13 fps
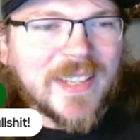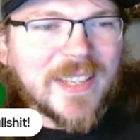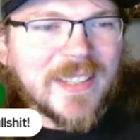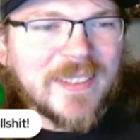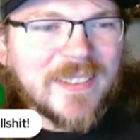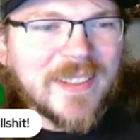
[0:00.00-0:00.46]

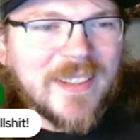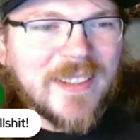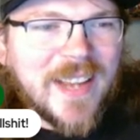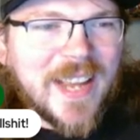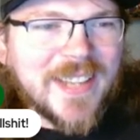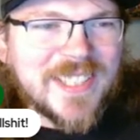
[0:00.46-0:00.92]

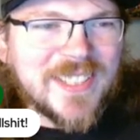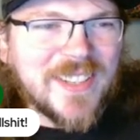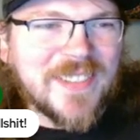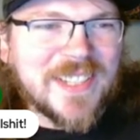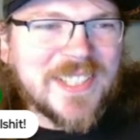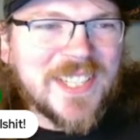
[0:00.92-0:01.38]
I just
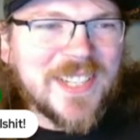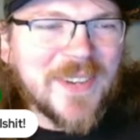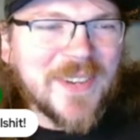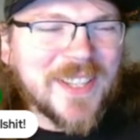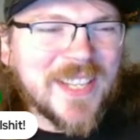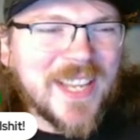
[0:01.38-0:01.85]
love the
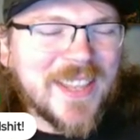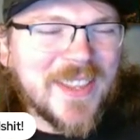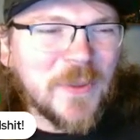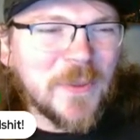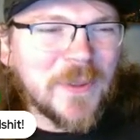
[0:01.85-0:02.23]
scene at the end though,